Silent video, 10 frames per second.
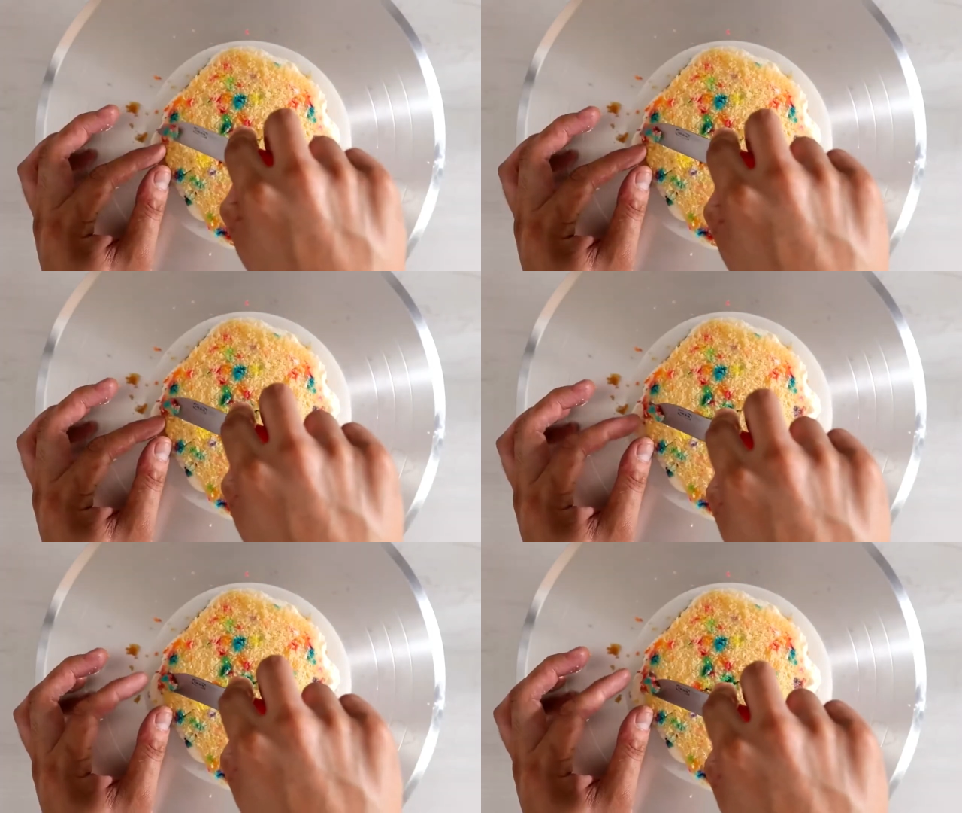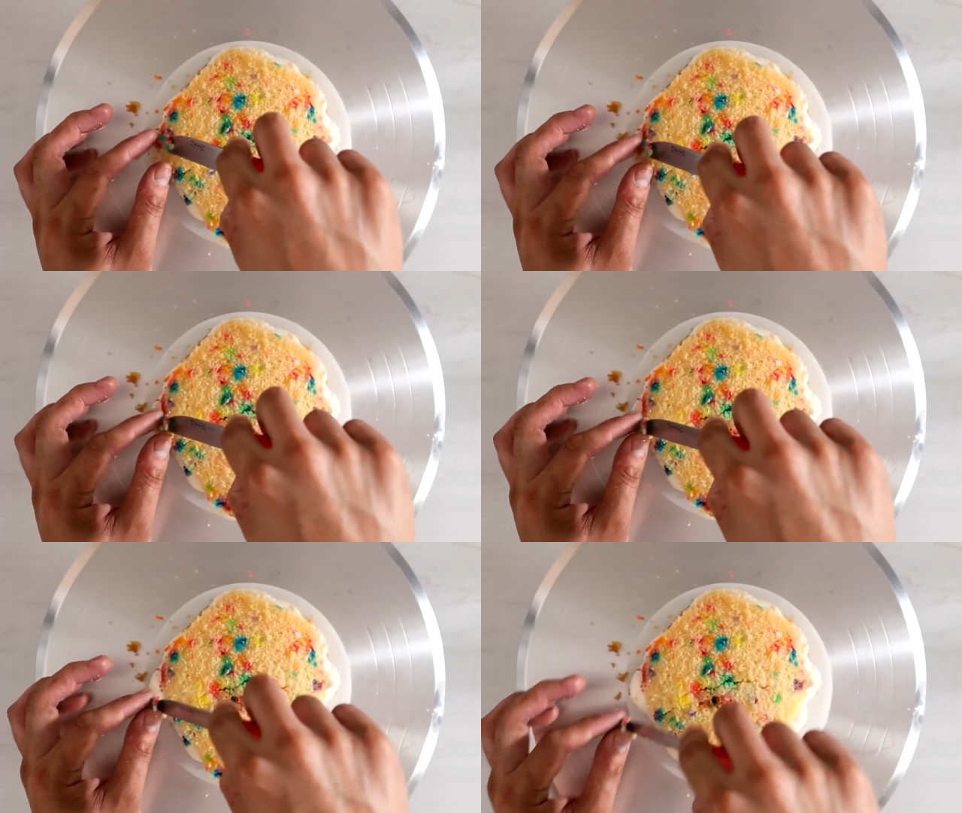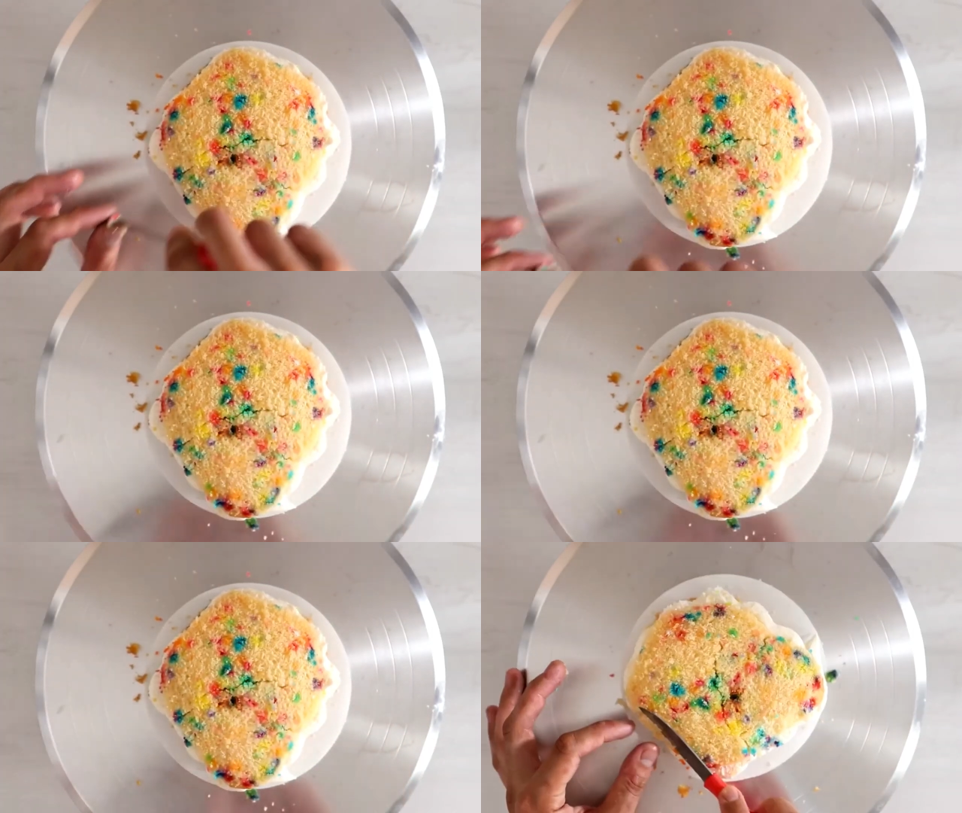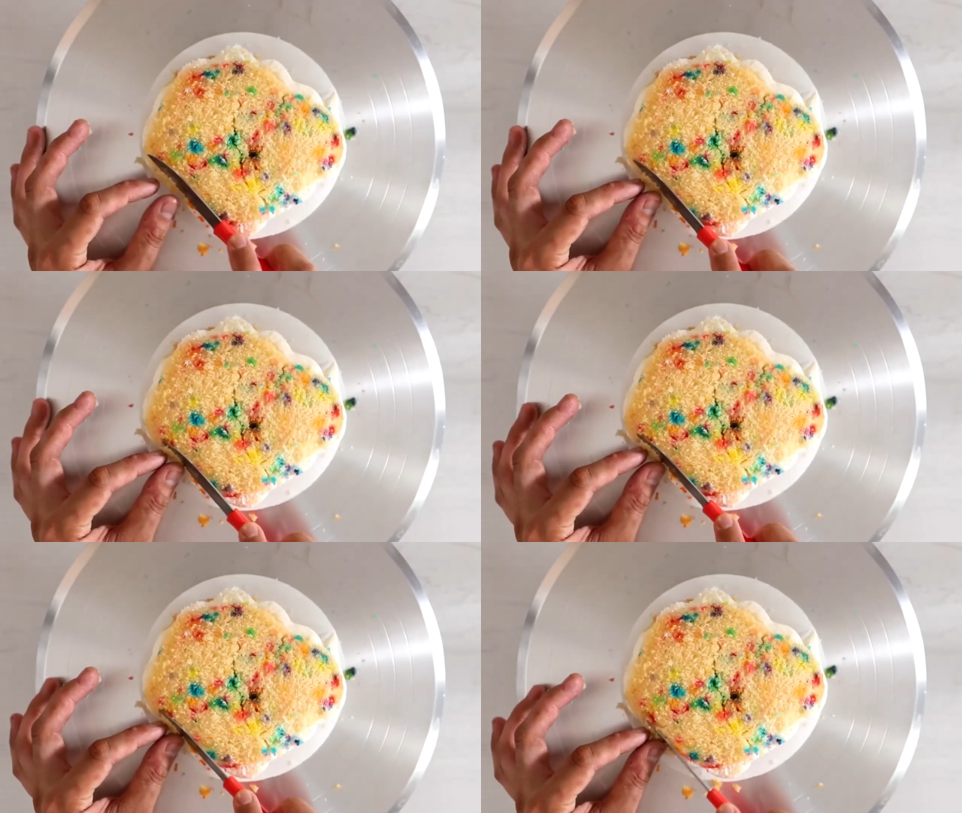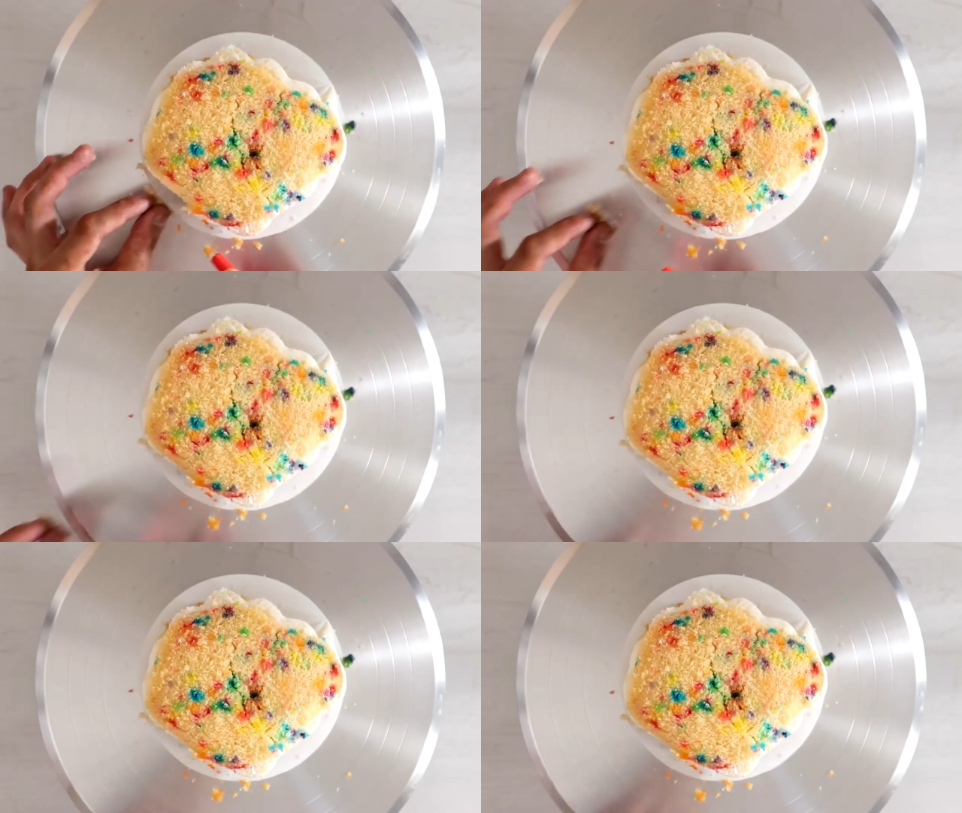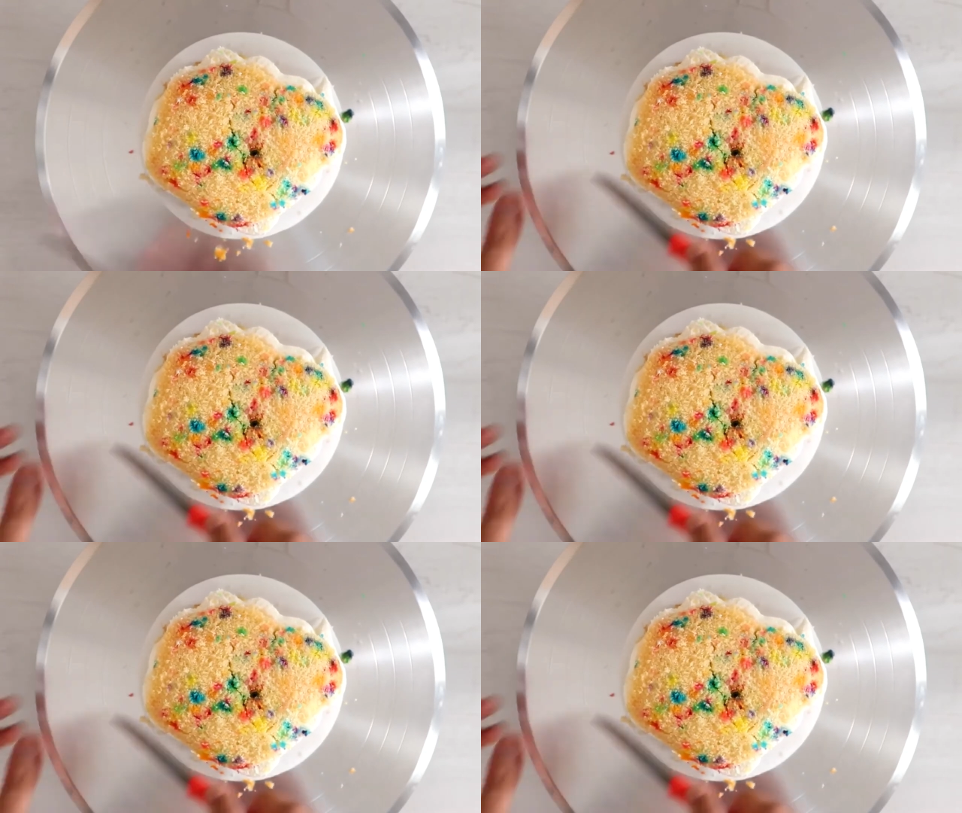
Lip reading: (no speaker visible)